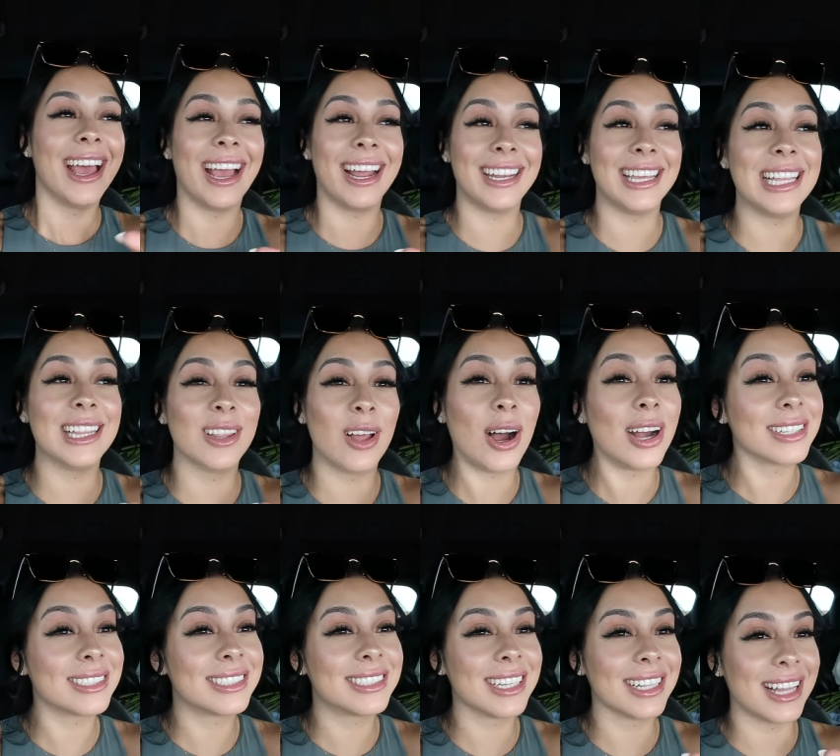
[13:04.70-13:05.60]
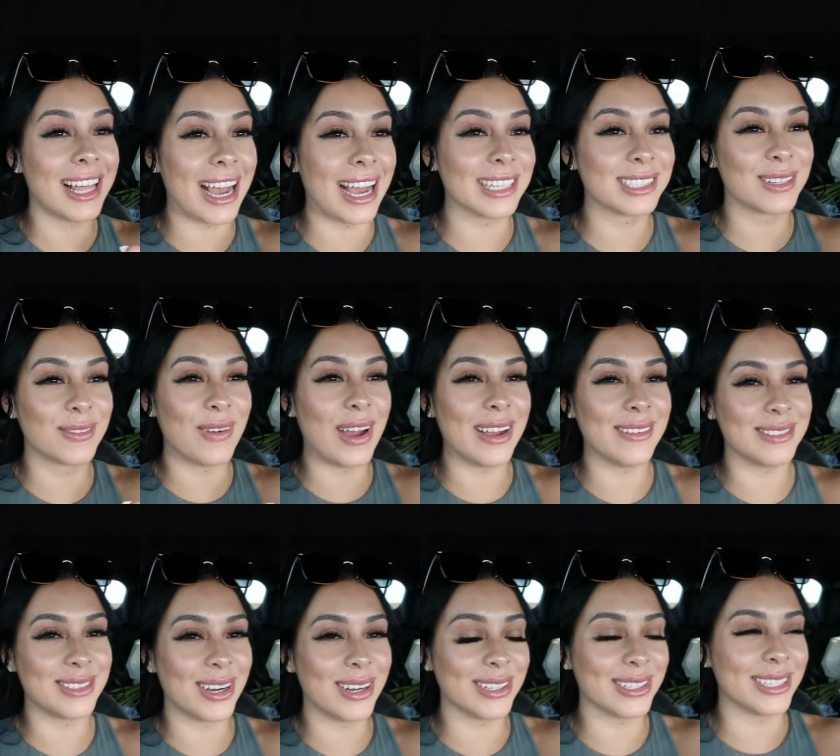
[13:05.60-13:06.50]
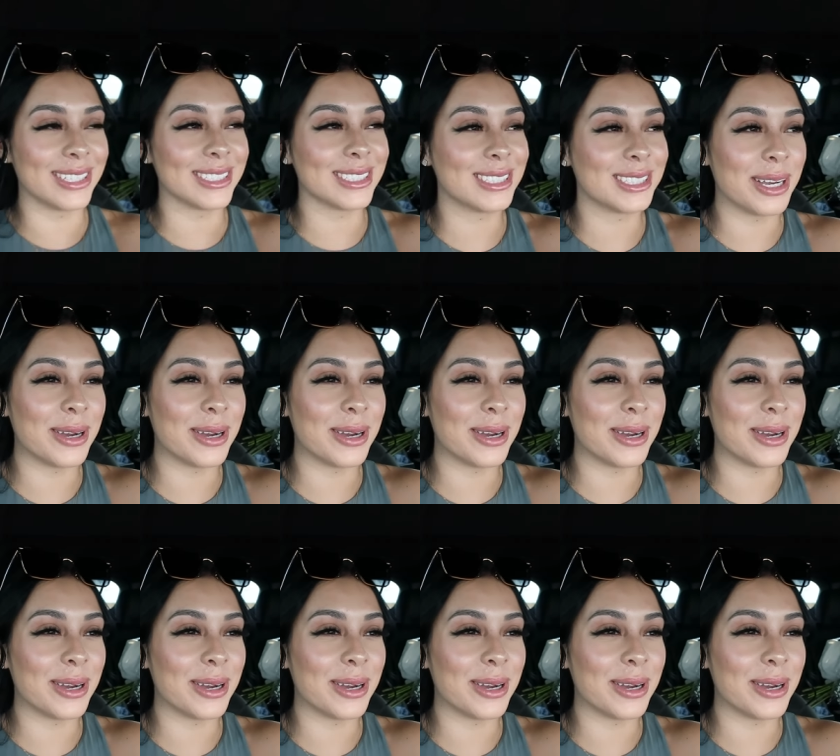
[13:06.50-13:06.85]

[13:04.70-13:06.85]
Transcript: and he lost the last $5.